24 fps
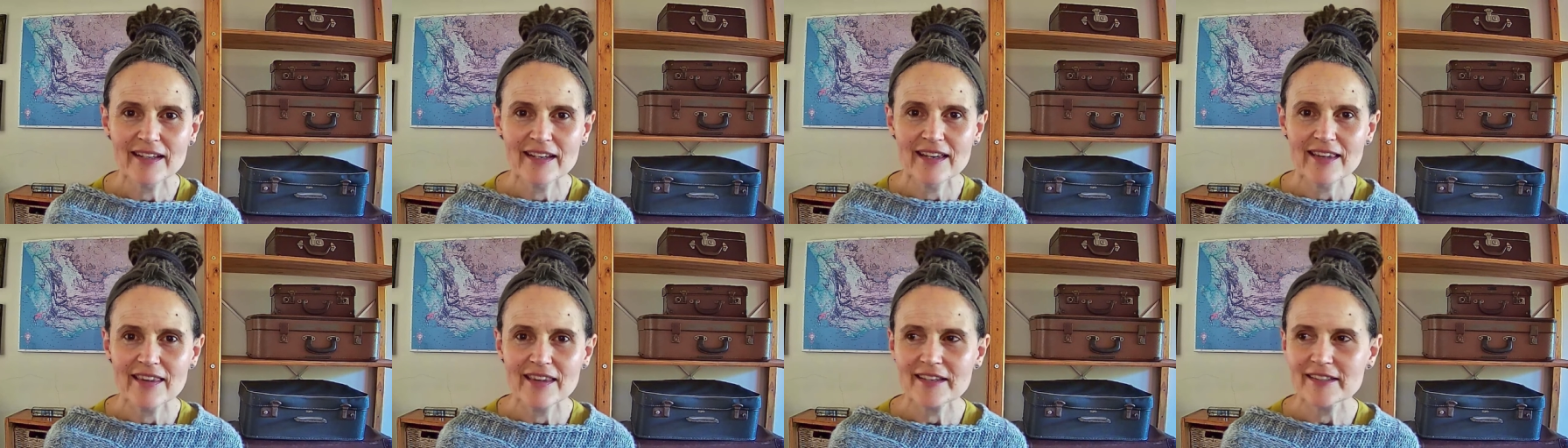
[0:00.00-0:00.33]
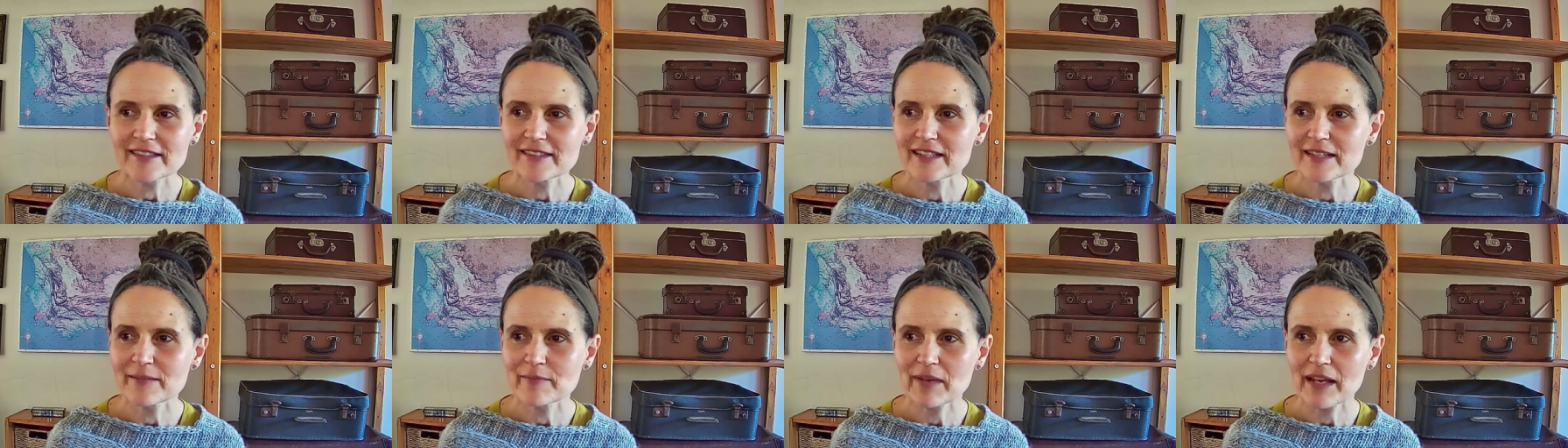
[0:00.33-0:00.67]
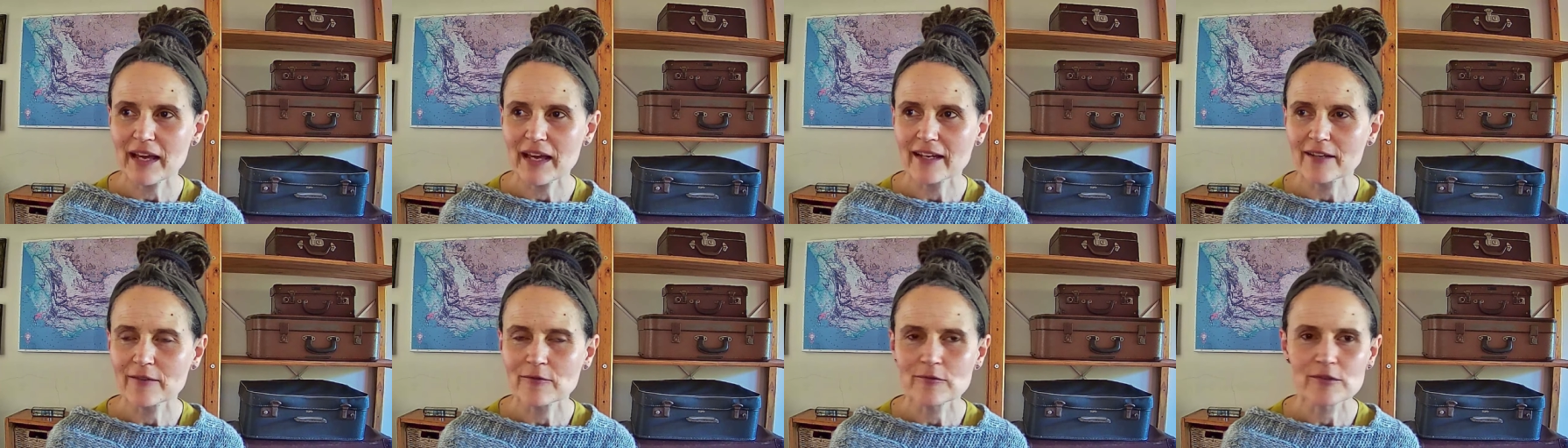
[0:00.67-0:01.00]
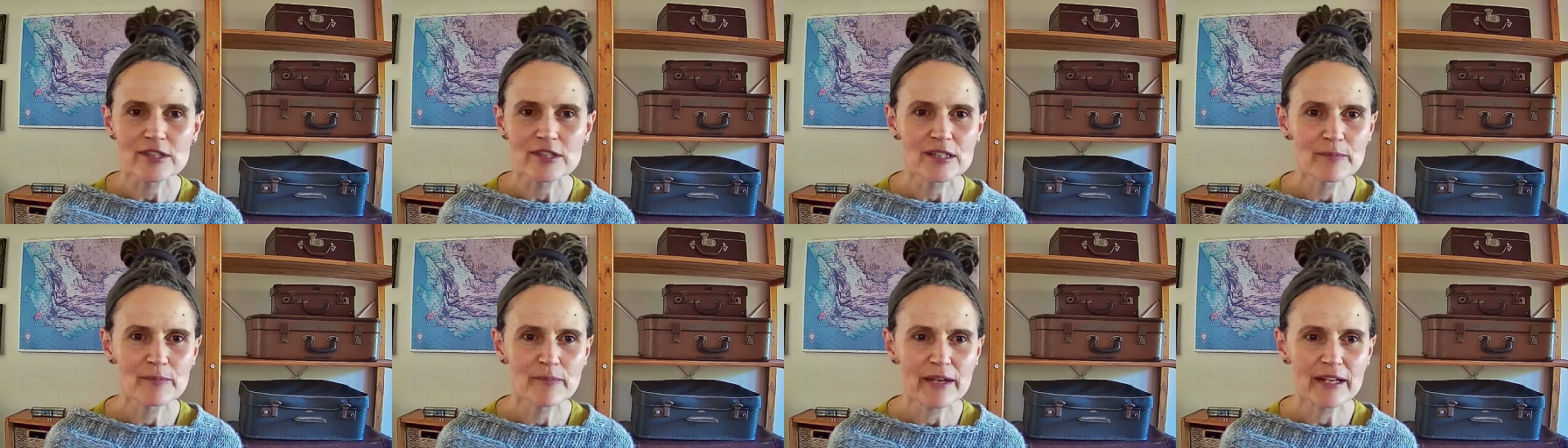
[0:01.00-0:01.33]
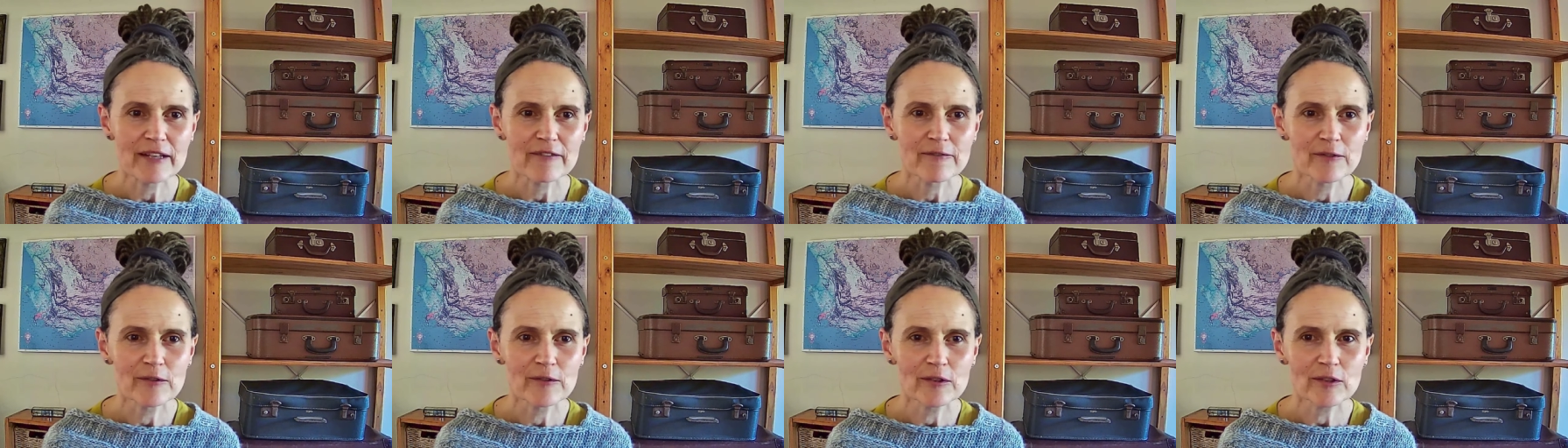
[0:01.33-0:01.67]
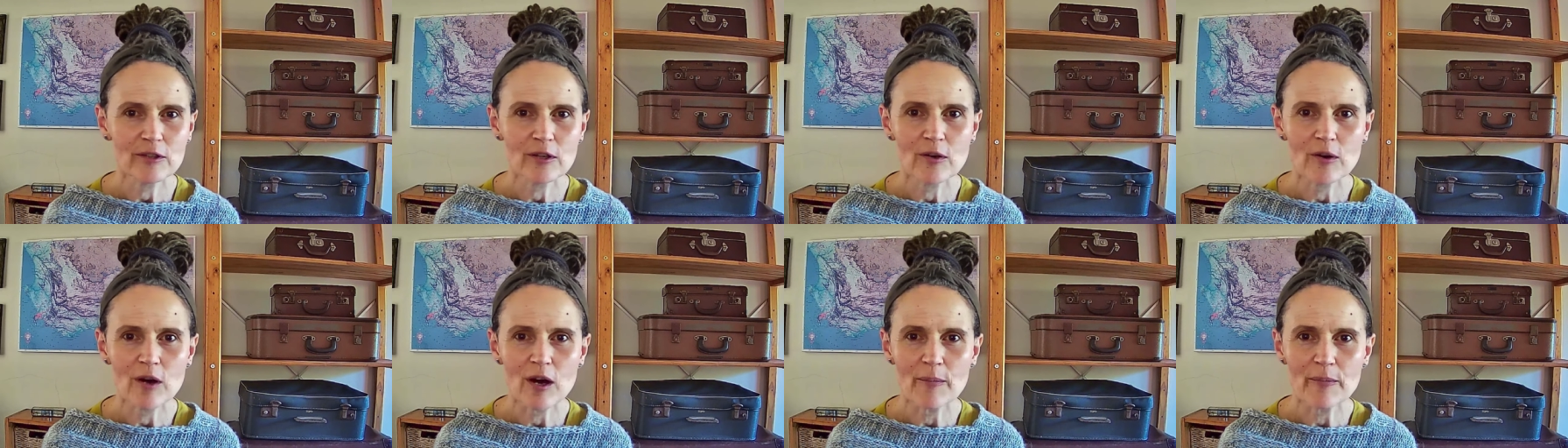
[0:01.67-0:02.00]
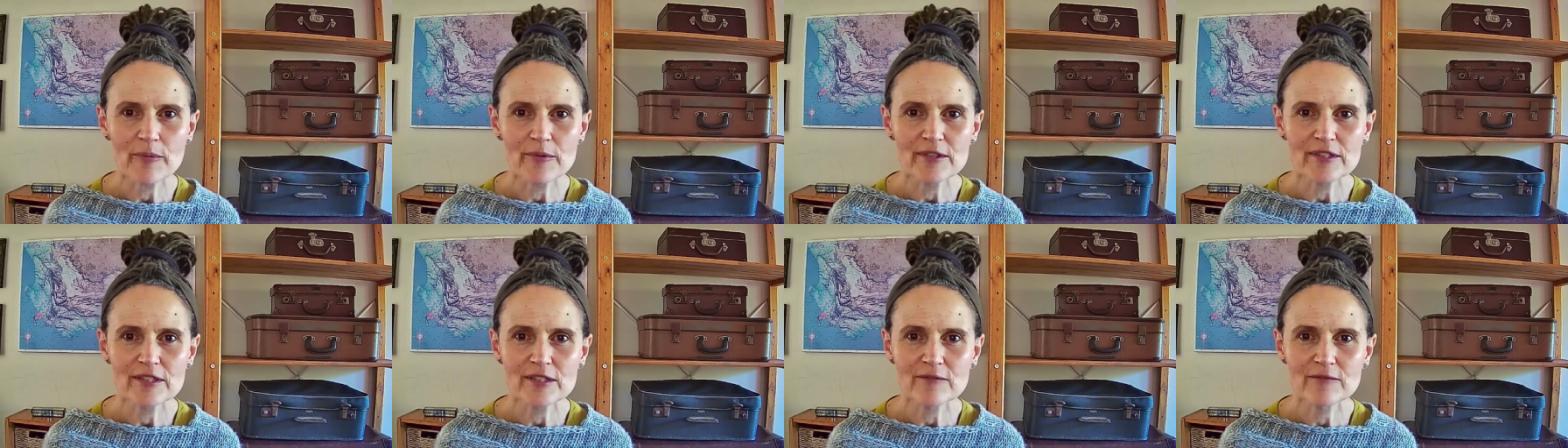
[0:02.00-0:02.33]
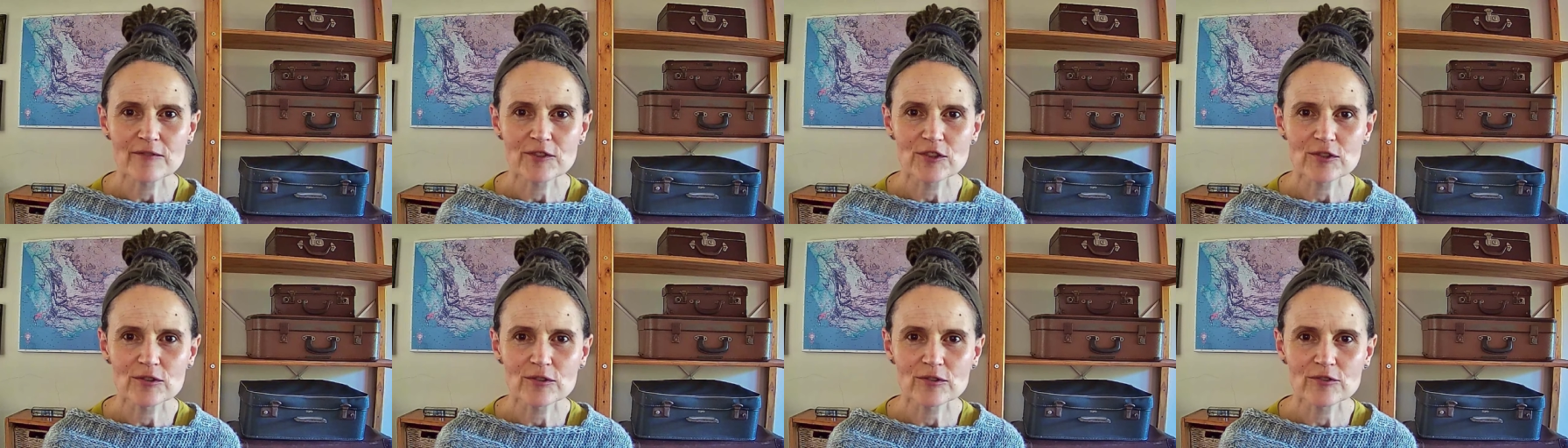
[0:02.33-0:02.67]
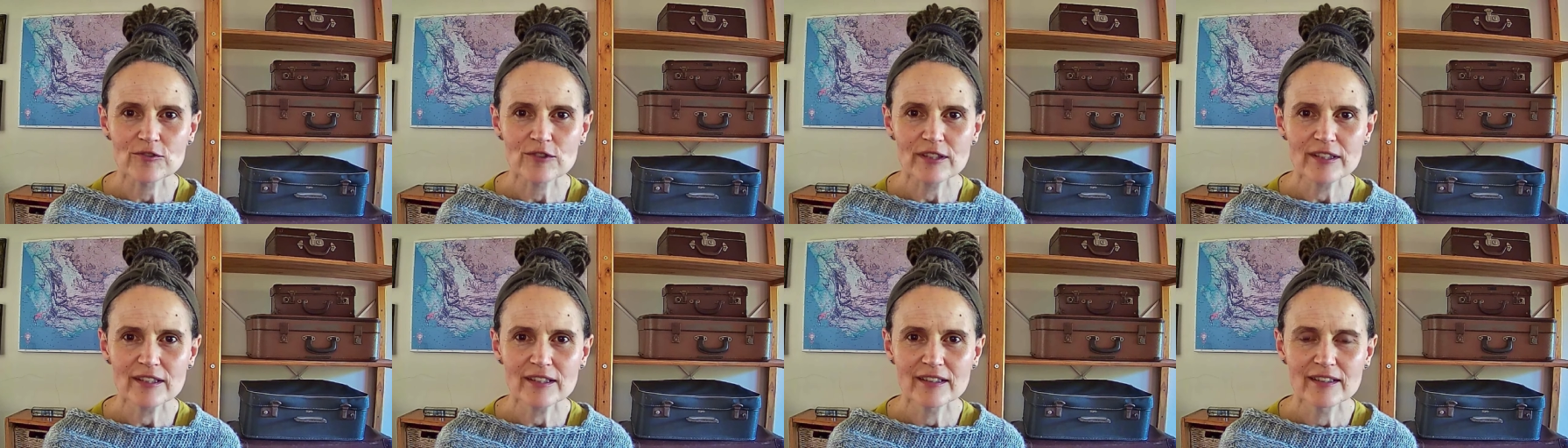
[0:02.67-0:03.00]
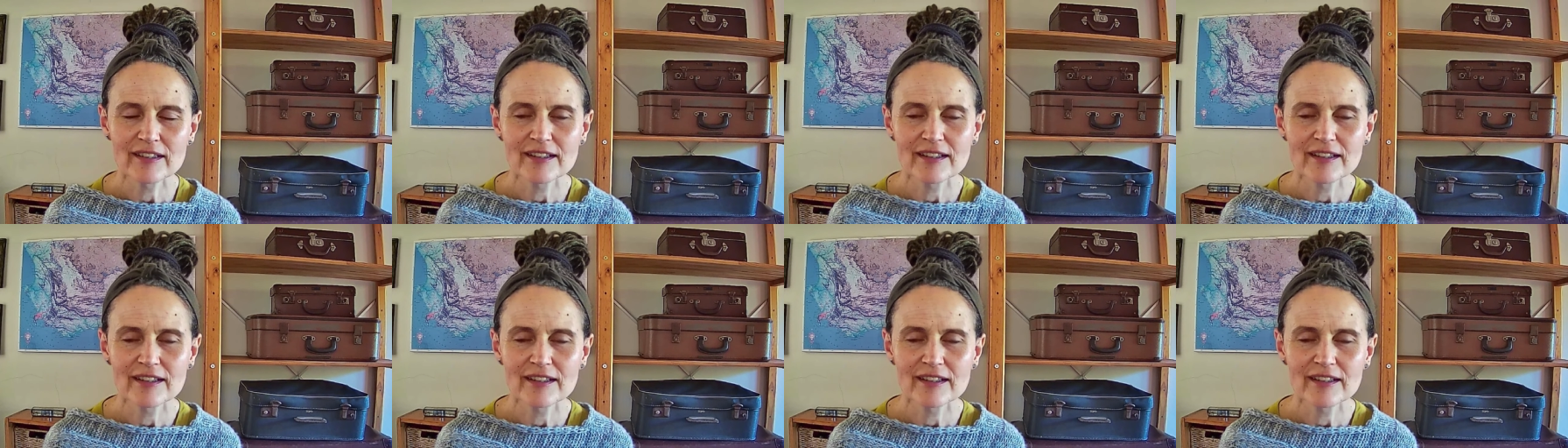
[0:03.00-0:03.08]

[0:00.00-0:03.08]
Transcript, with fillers: They seem like respectful, cooperative children.